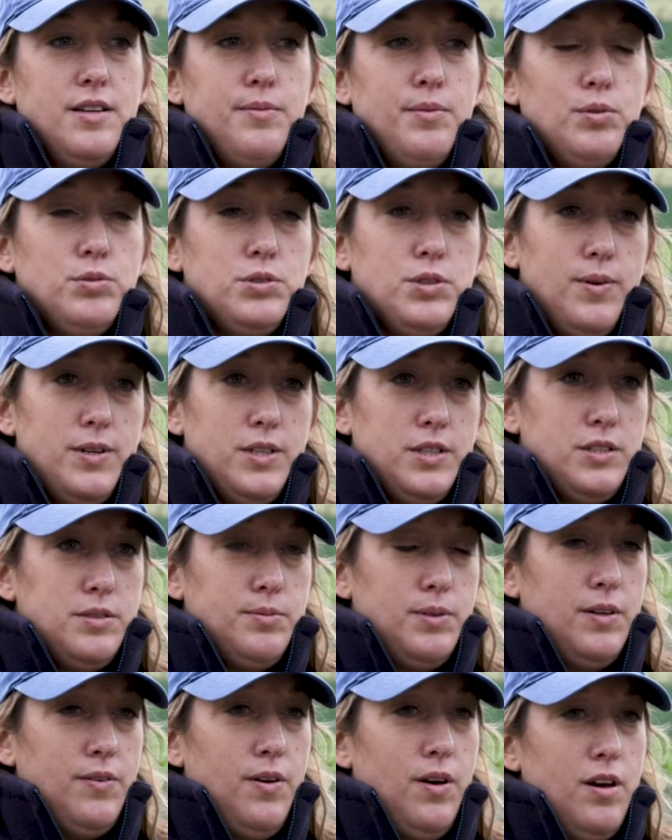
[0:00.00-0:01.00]
then we also had a
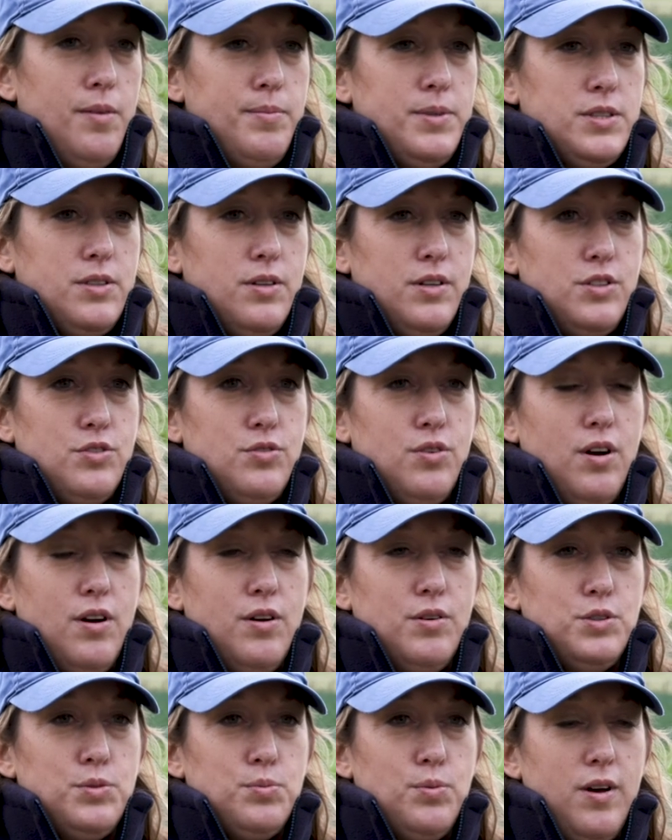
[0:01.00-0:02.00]
suite of herbicide
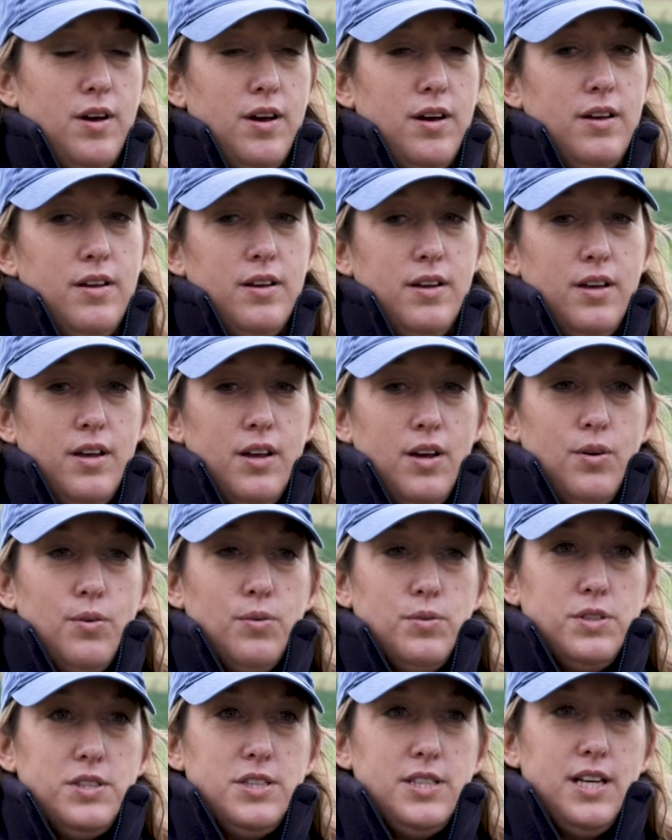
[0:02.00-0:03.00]
trials where
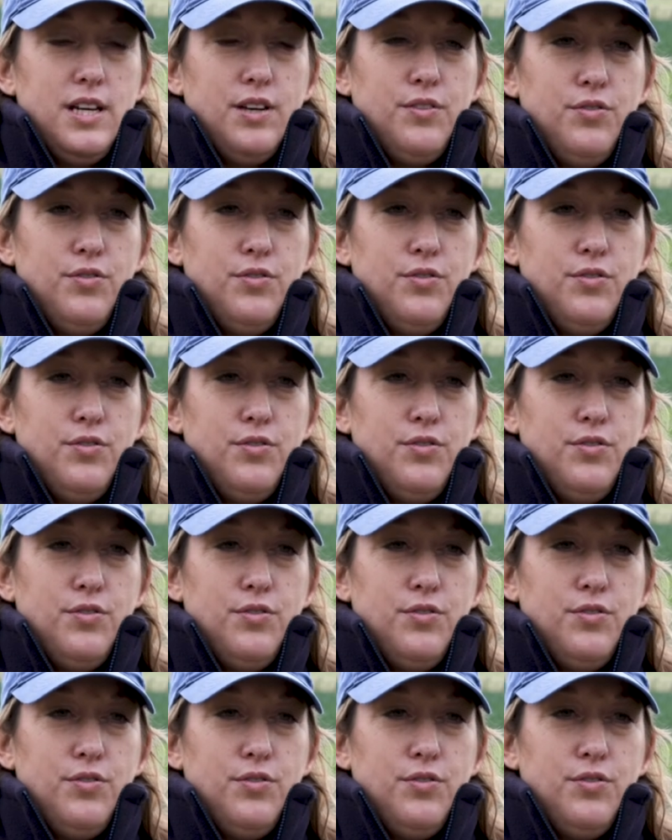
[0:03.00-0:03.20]
we wanted to take